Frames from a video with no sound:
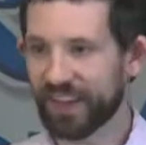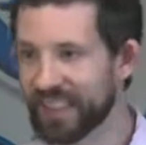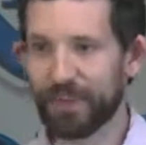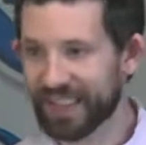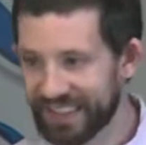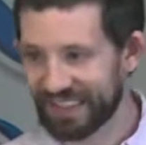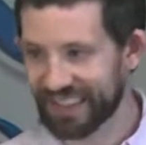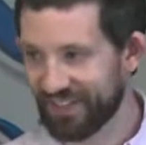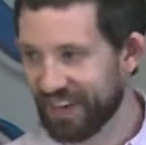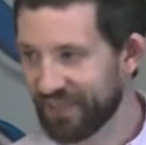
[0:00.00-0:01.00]
That doesn't make
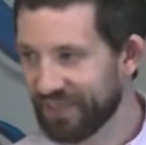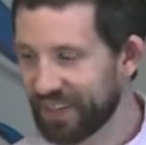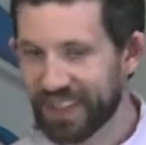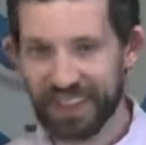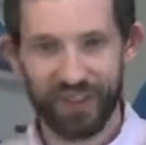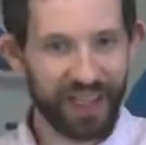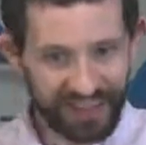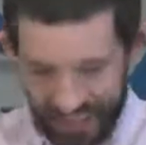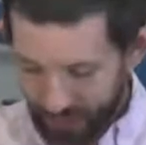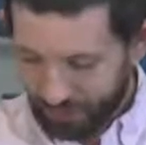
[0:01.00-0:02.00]
sense to me. So
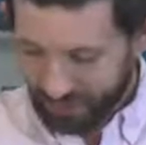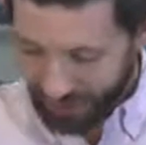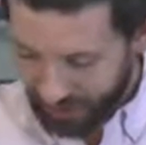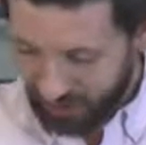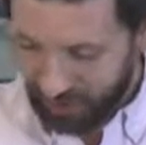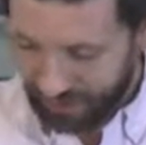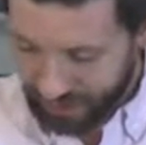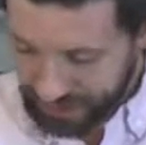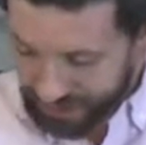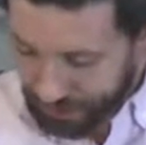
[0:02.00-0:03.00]
that's kind of what started all
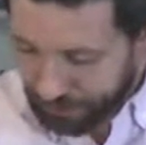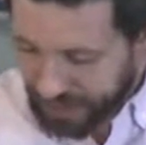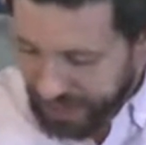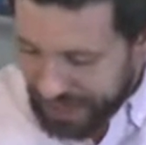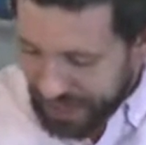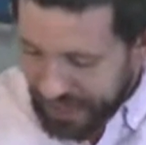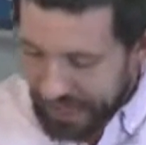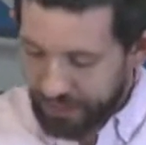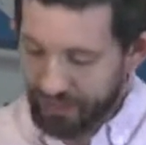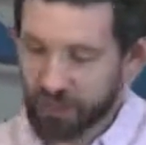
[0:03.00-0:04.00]
of this.
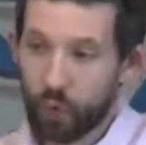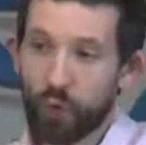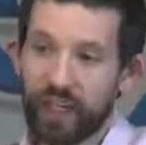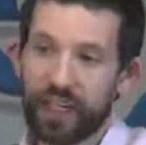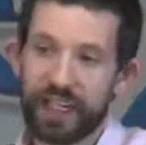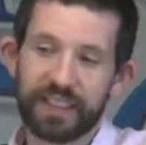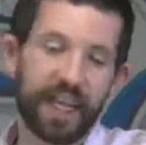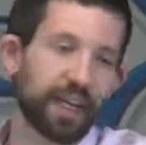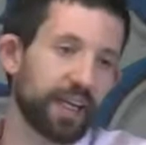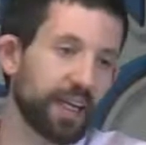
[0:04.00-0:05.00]
And the story is
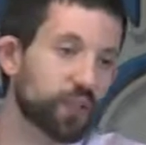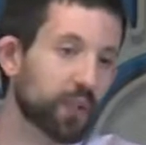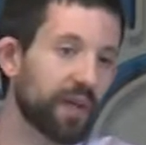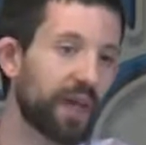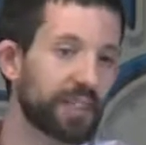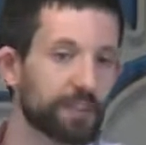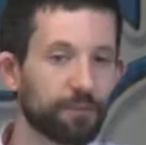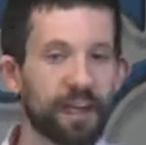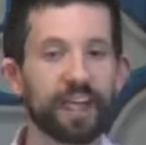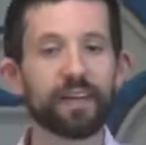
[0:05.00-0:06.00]
that Israel
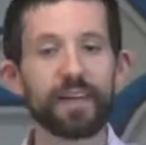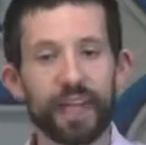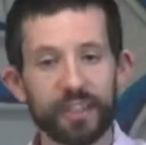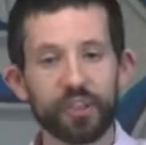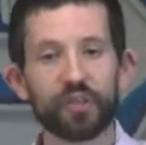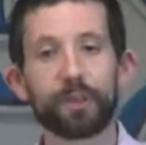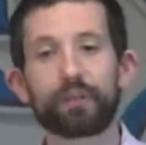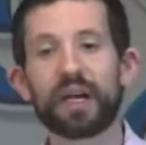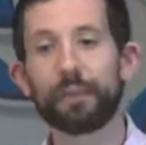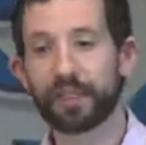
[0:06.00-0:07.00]
has finally entered the
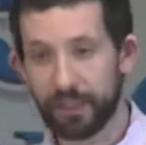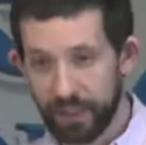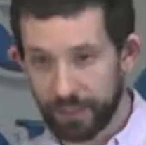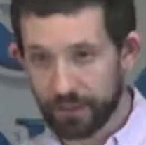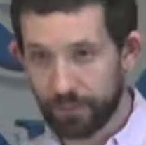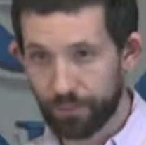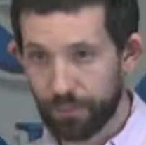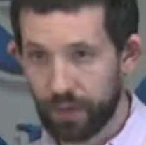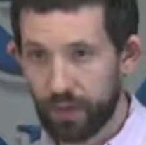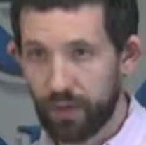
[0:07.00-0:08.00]
promised land.
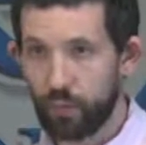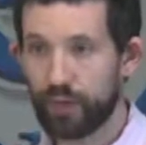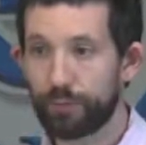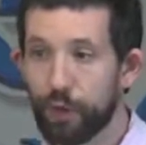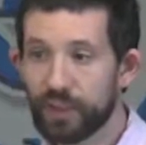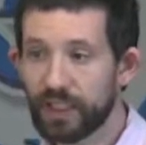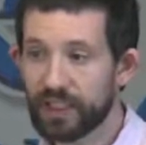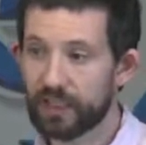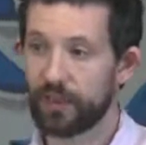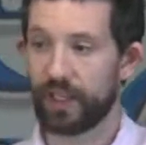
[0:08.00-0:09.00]
With
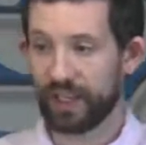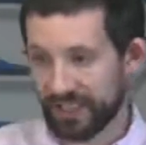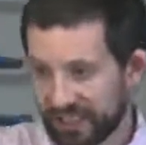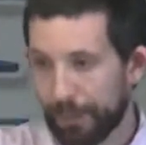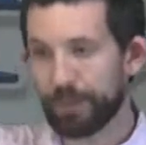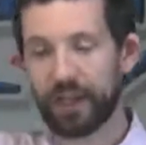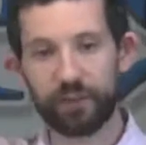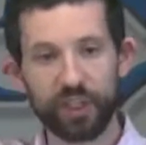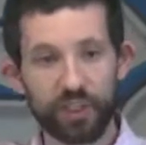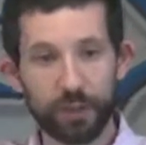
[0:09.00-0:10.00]
Moses, they escaped out
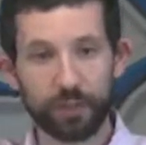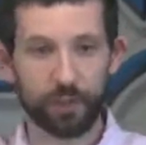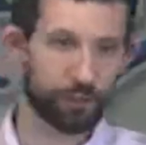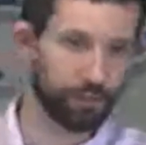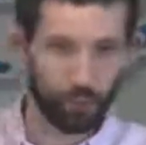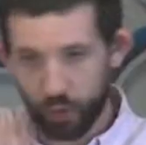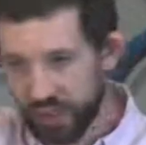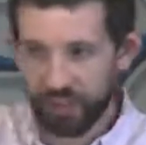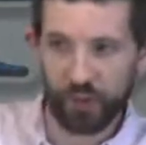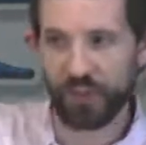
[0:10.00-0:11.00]
of Egypt.
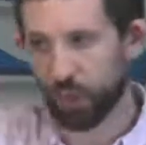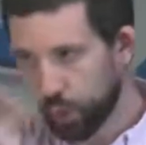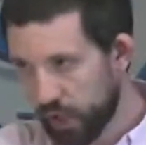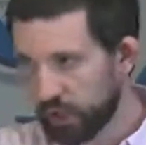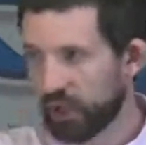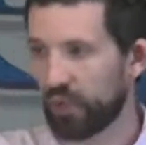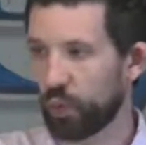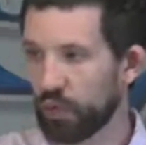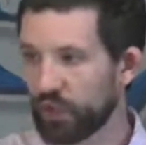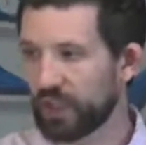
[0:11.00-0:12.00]
40 years they wandered in
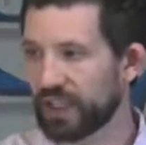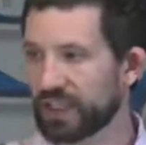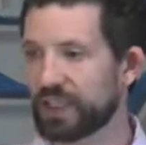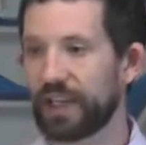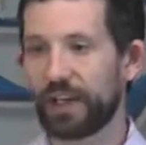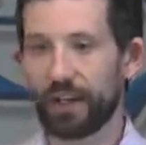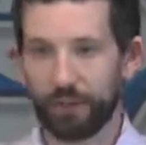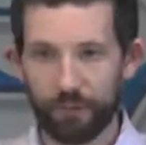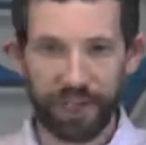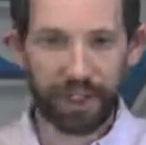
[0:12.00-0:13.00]
the wilderness.
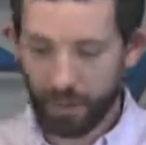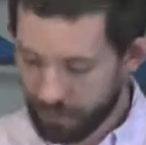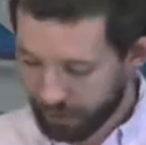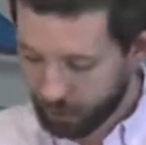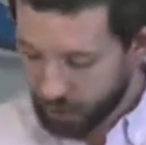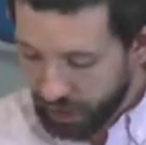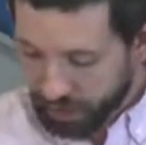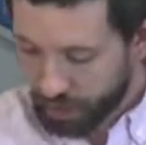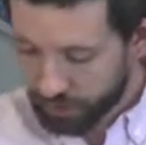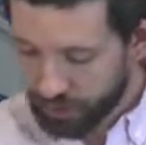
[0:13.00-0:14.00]
Finally, they
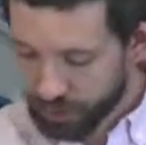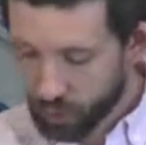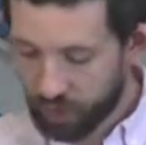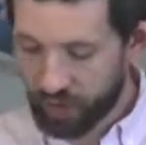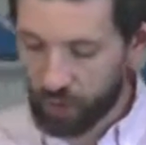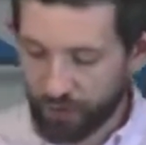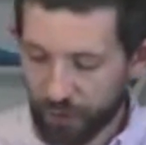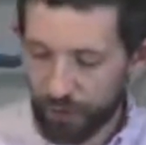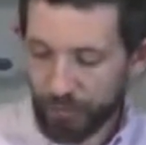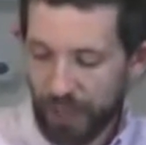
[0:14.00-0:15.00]
cross over the Jordan
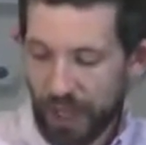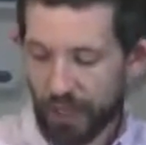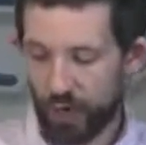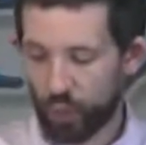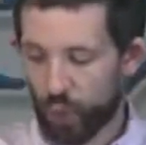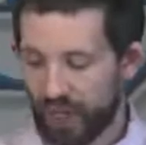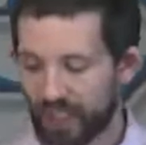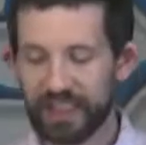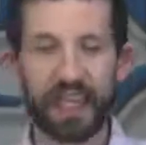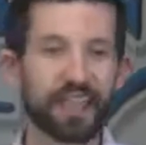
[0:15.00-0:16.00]
River. They're
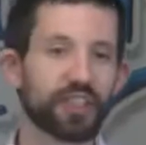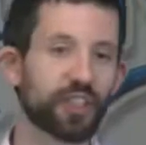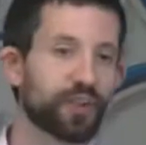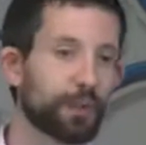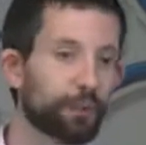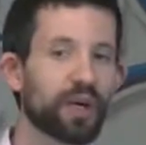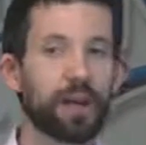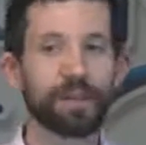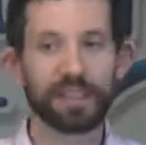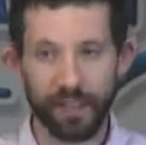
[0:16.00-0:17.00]
ready to enter the
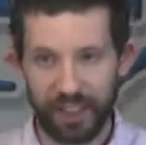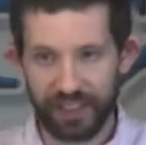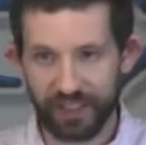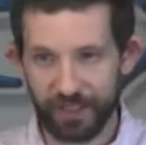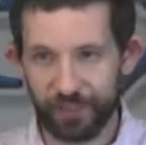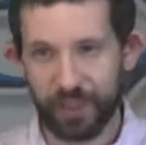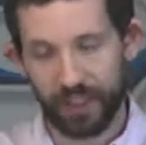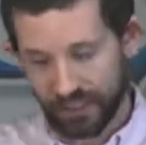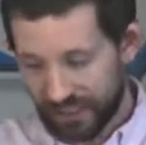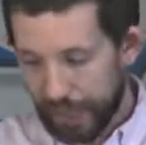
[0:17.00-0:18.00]
promised land.
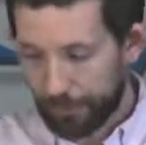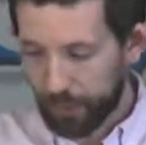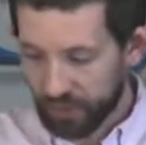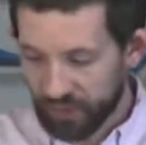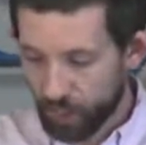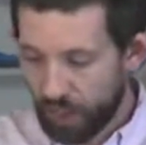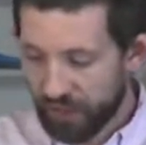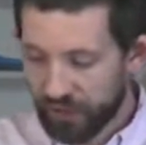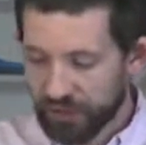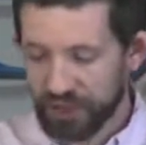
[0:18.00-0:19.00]
God parts the
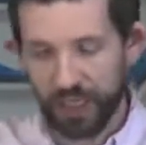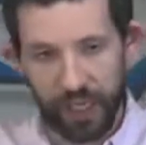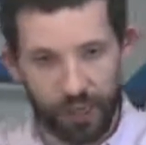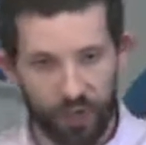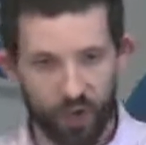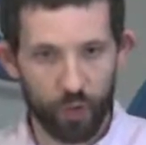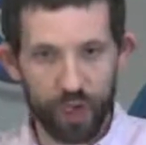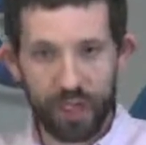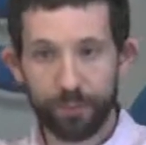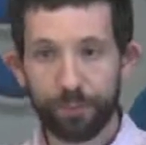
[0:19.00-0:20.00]
waters. They
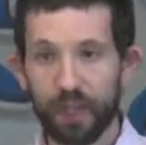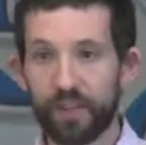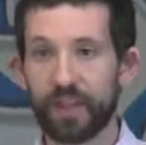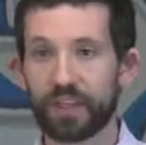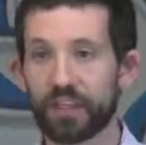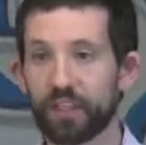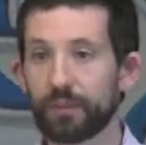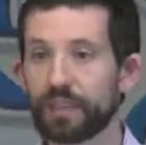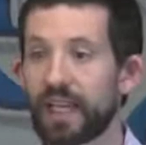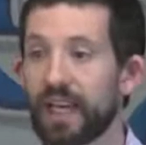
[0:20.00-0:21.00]
go in and they
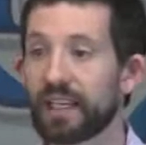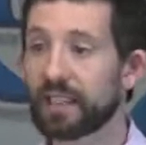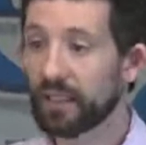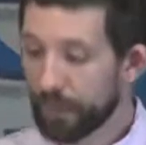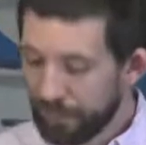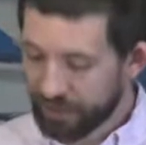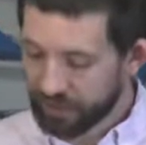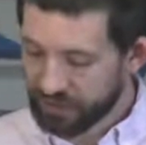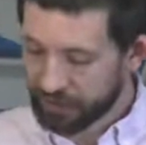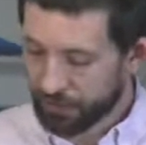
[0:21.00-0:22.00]
circumcise the
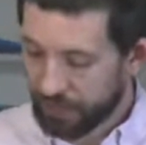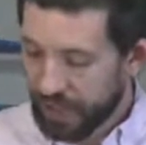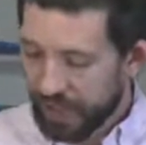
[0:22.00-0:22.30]
males.